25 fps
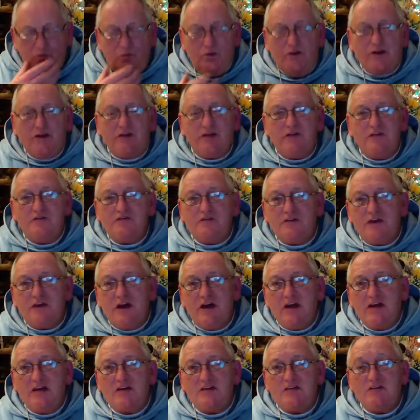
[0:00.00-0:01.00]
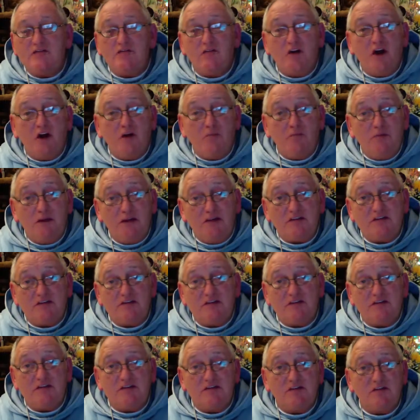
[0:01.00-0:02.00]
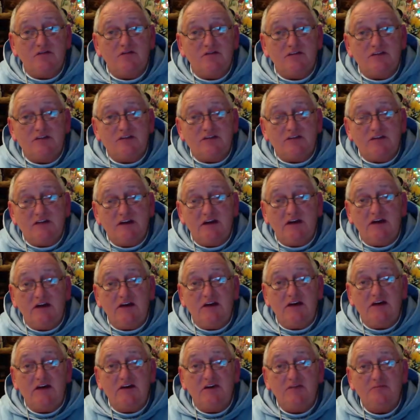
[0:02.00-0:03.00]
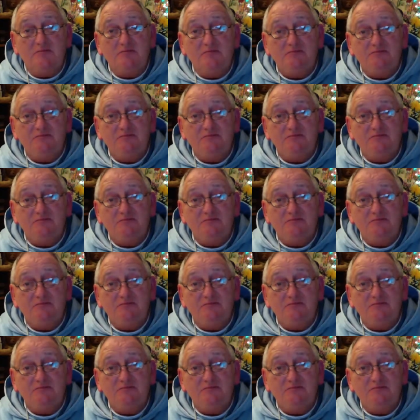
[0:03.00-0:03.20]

we give thanks for our blessings of this day.